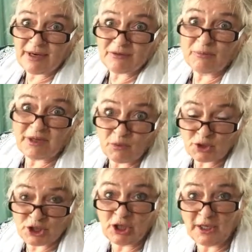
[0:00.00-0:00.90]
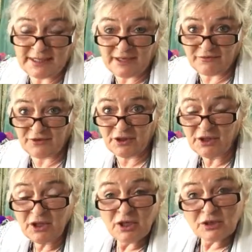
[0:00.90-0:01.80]
around on my washing line now for
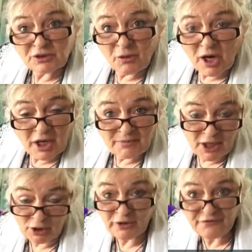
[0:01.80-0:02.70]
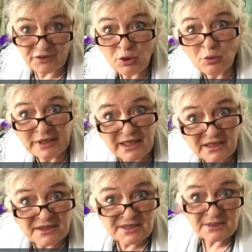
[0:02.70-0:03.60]
a good few
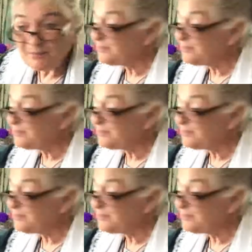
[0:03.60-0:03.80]
weeks.